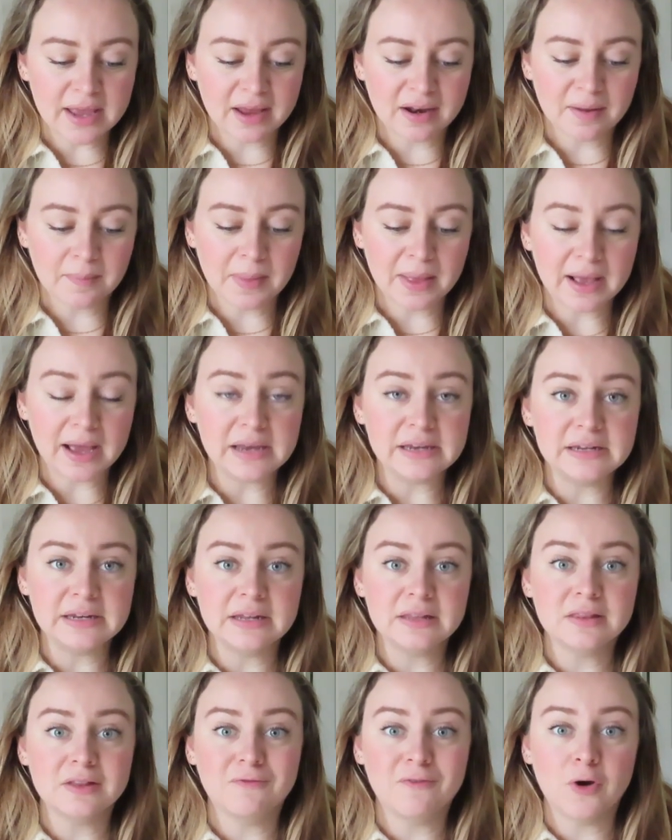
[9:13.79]
And I'm like, I need
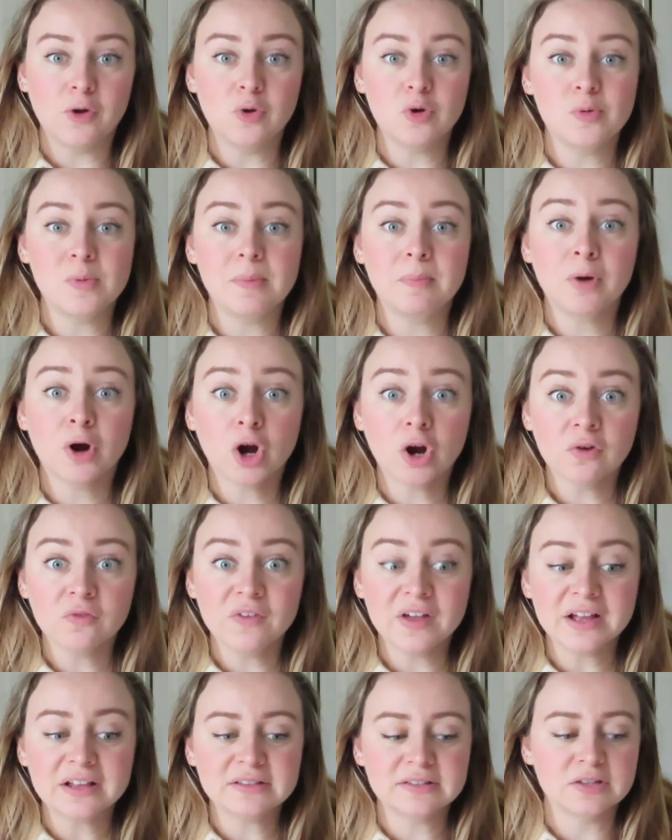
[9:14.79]
the photo to be
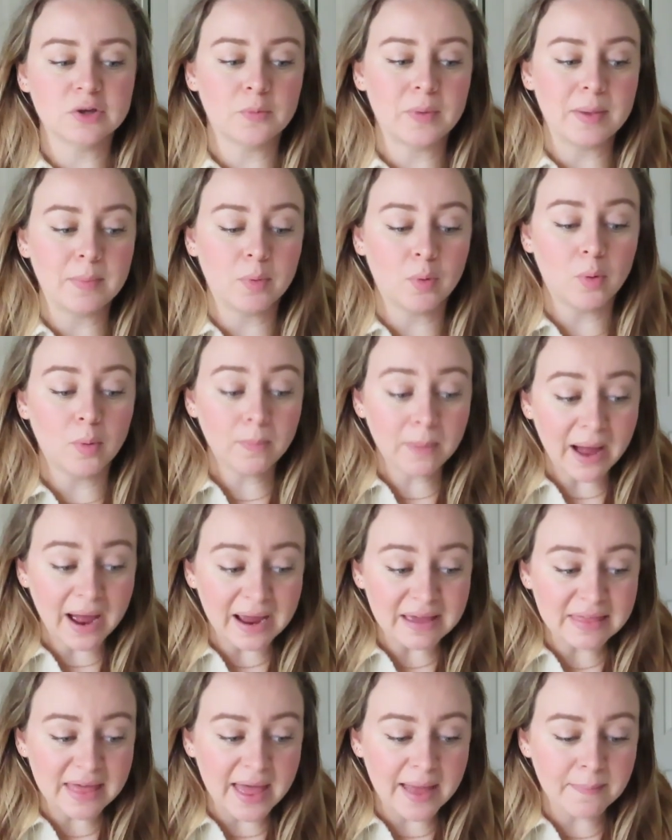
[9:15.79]
perfect so people will
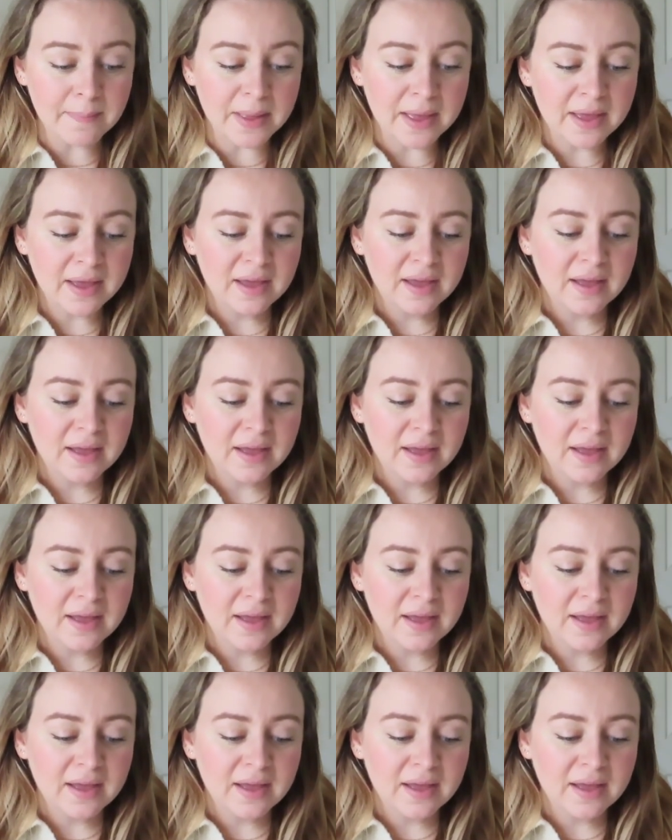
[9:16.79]
buy them,